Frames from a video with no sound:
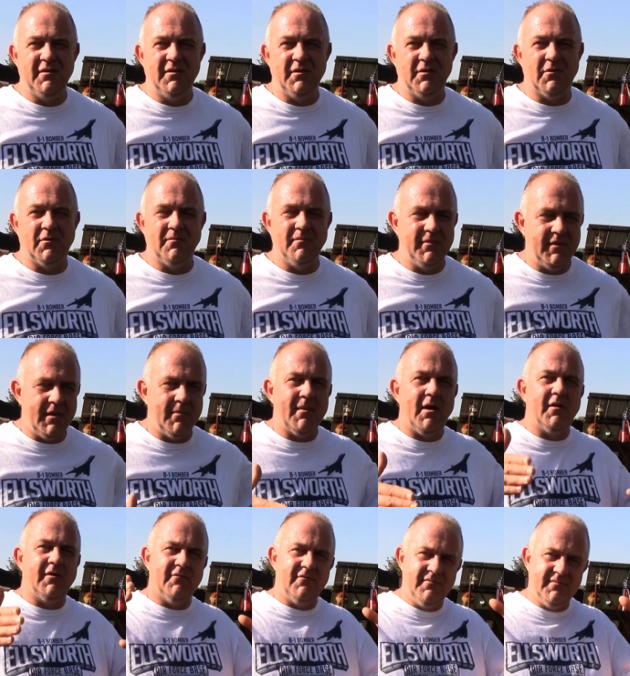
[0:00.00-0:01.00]
You know, the
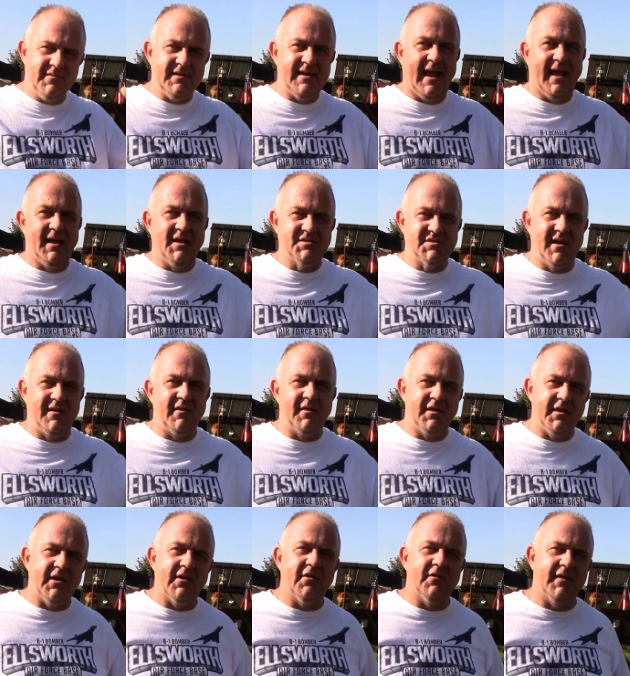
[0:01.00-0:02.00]
amount of days out of
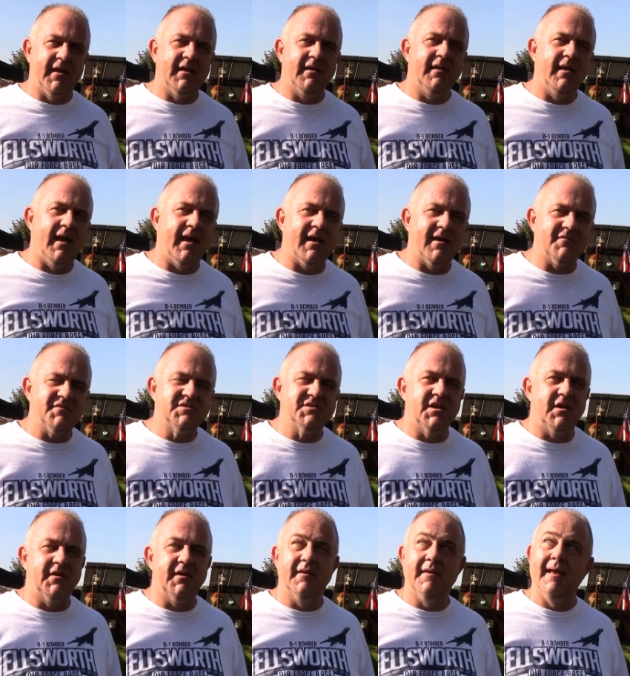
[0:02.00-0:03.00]
the year that you have
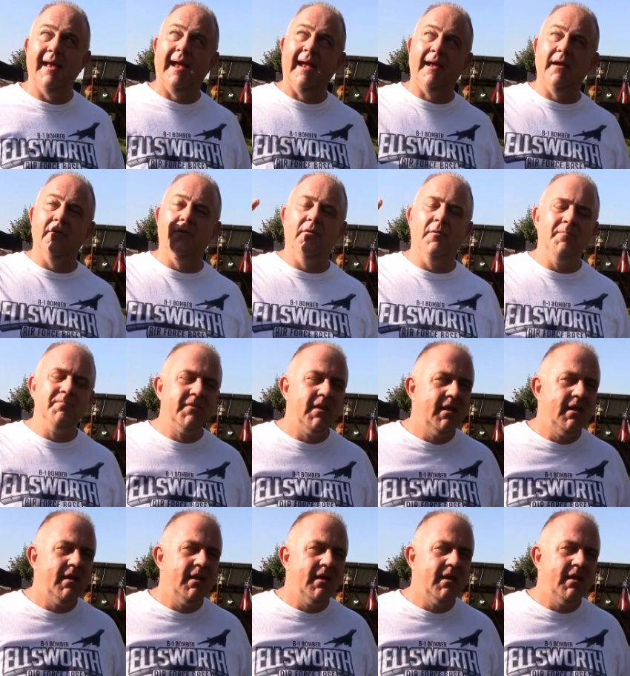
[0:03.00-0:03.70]
sun and the angle.